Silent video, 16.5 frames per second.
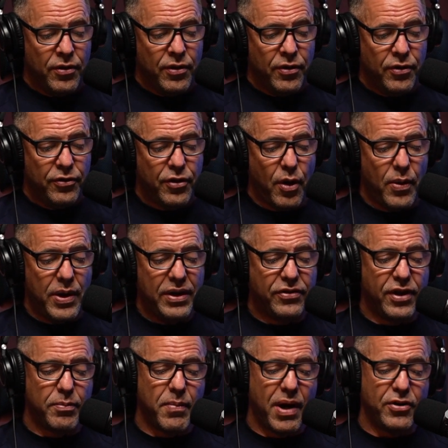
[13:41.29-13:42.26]
So he
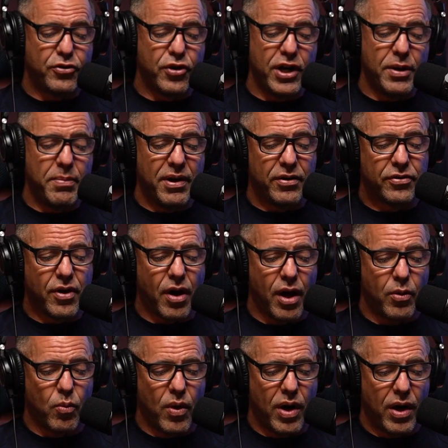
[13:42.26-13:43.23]
said, "My treatment has
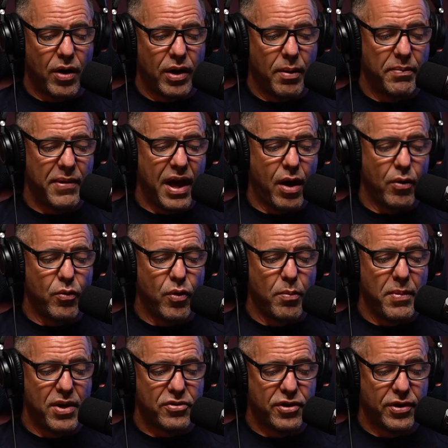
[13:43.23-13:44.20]
gone well and I'm now in
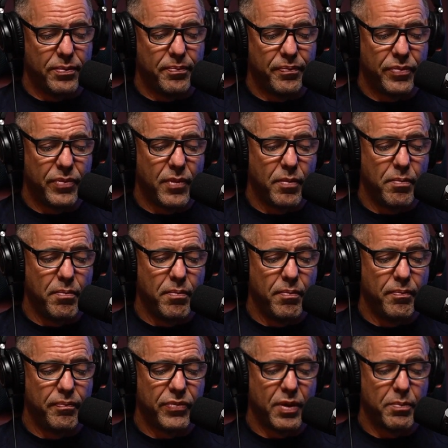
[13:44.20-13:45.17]
remission,
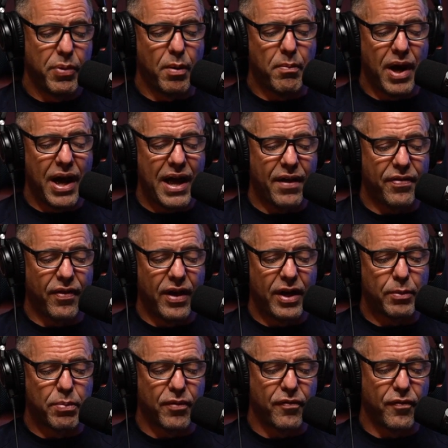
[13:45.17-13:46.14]
but my
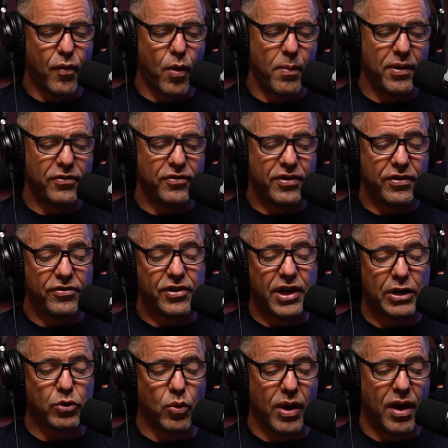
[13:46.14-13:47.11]
athletic performance and
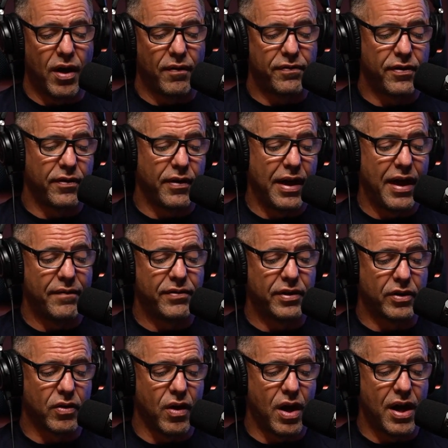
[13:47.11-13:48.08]
sexual health have
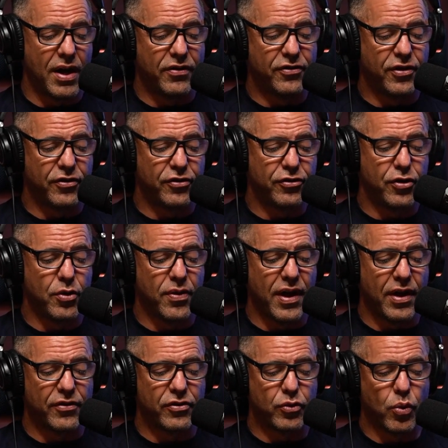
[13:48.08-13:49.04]
declined since
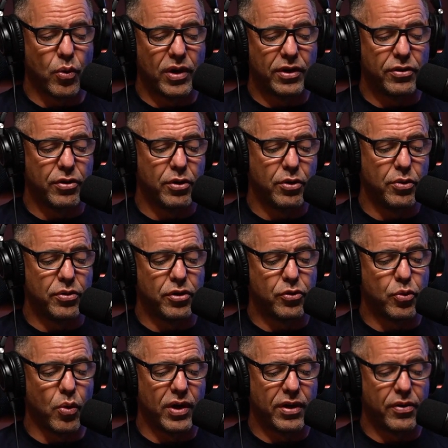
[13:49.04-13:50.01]
2022 to
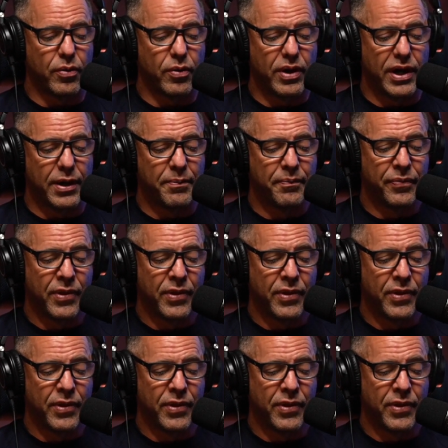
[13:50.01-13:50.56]
23.